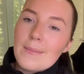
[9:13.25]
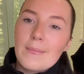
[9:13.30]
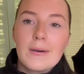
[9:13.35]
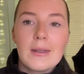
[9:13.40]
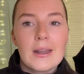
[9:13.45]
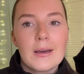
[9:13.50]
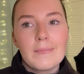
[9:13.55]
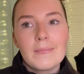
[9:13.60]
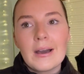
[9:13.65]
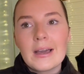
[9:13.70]
and
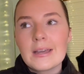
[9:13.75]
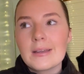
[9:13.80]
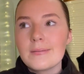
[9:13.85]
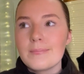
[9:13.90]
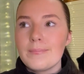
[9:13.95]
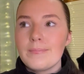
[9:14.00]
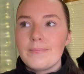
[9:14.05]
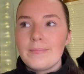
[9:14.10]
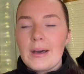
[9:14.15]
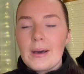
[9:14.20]
I might
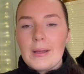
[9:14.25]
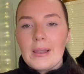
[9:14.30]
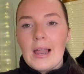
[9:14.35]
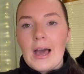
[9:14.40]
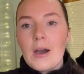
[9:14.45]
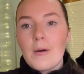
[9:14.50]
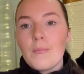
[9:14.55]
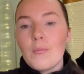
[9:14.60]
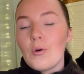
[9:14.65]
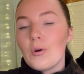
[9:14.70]
allow
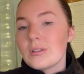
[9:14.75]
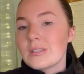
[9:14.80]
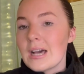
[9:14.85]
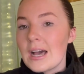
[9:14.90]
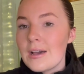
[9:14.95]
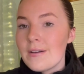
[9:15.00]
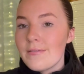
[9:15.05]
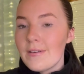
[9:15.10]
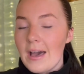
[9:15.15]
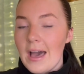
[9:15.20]
more time for